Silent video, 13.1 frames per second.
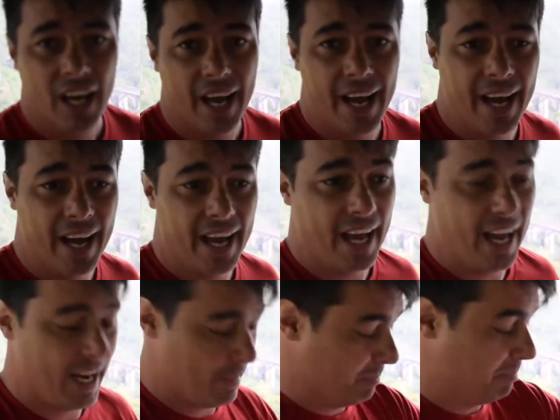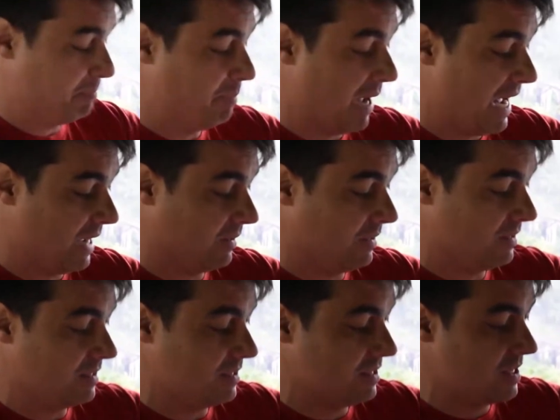at about
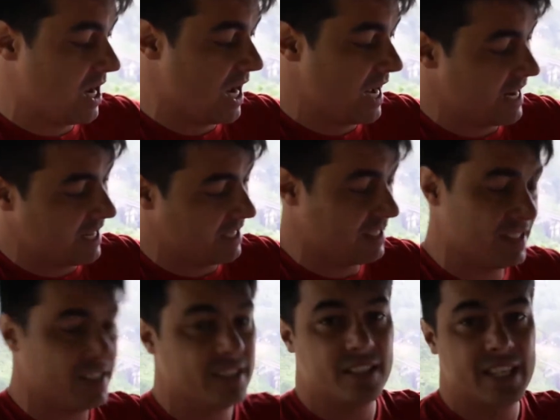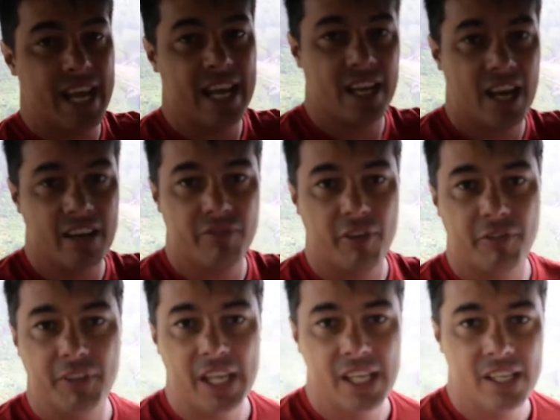9:10,
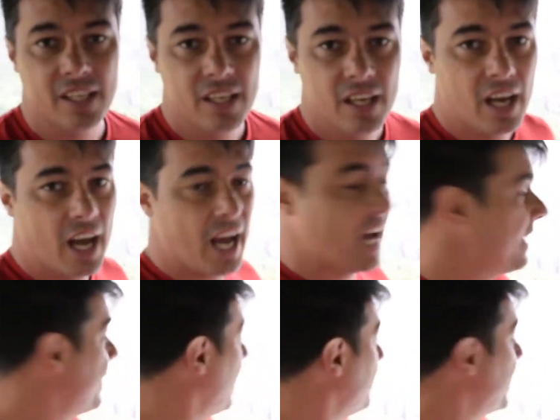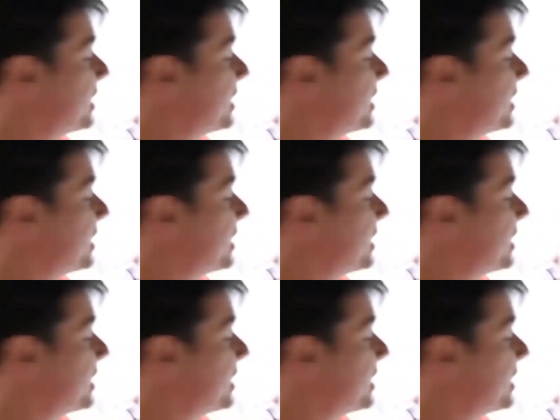9:15, and there'll be